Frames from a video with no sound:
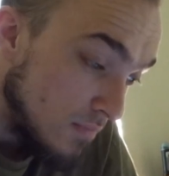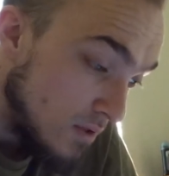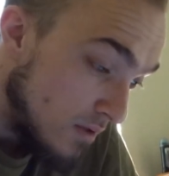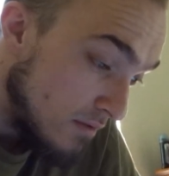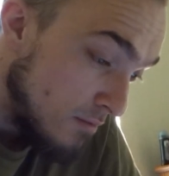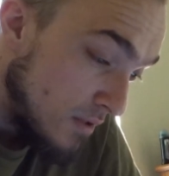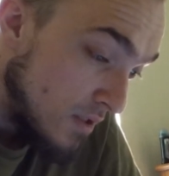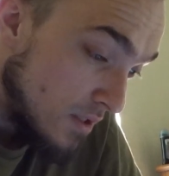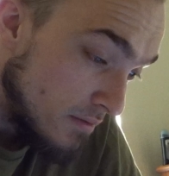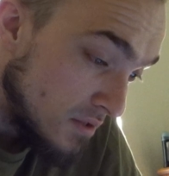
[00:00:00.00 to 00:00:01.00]
Don't ever be
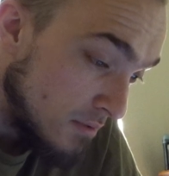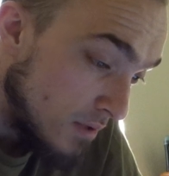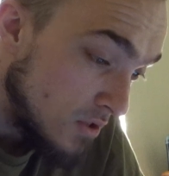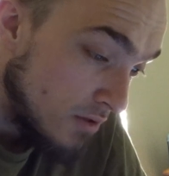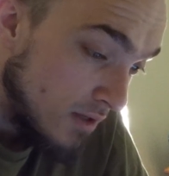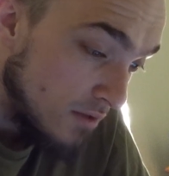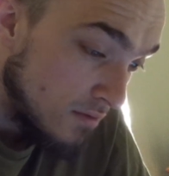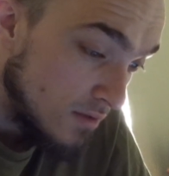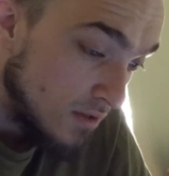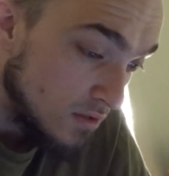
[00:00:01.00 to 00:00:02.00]
nervous about trying new
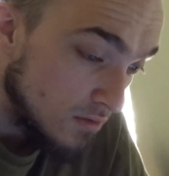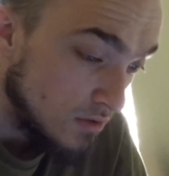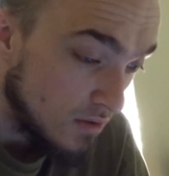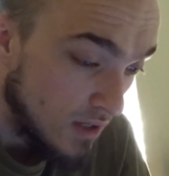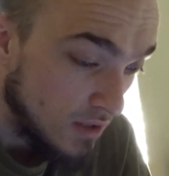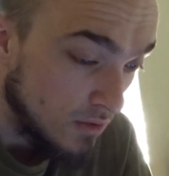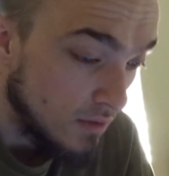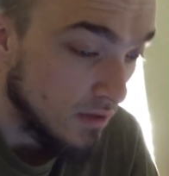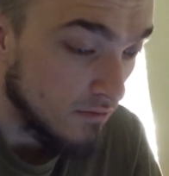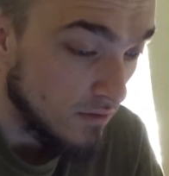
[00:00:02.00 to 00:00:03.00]
things you try
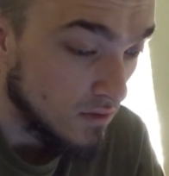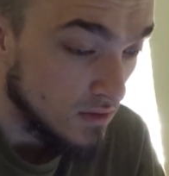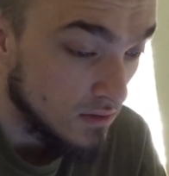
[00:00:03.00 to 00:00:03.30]
doing at first.